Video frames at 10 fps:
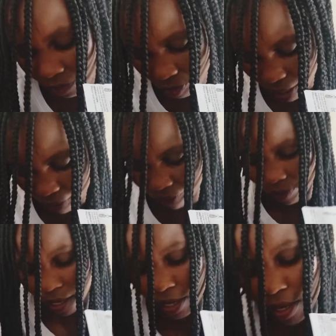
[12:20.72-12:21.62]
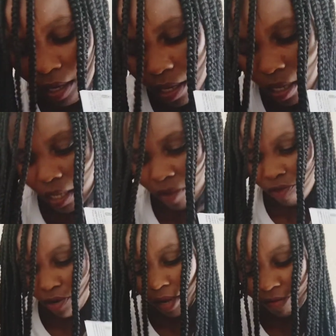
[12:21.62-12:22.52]
if
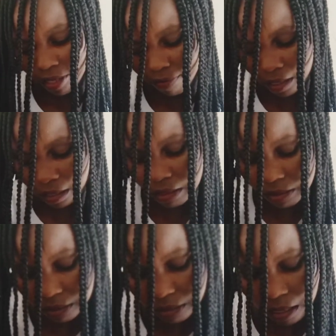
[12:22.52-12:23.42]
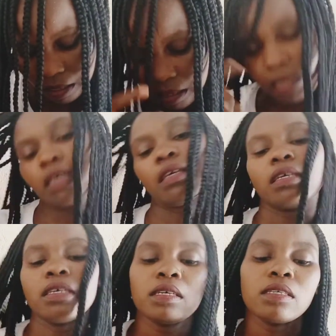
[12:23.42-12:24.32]
you have something inside.
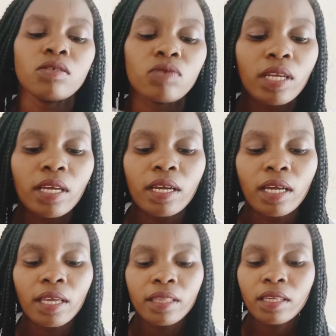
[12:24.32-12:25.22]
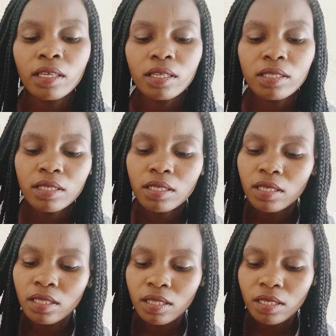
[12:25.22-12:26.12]
Yes, this one, I think it's
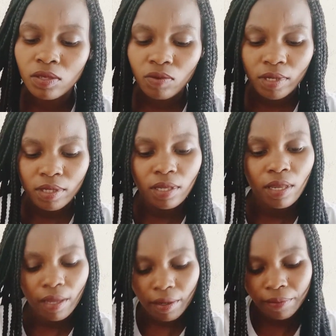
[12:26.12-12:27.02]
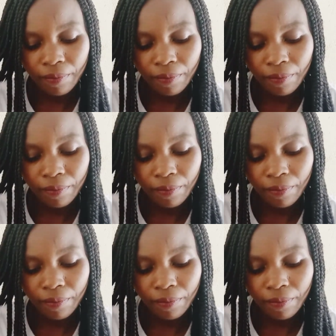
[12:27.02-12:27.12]
in these ones here.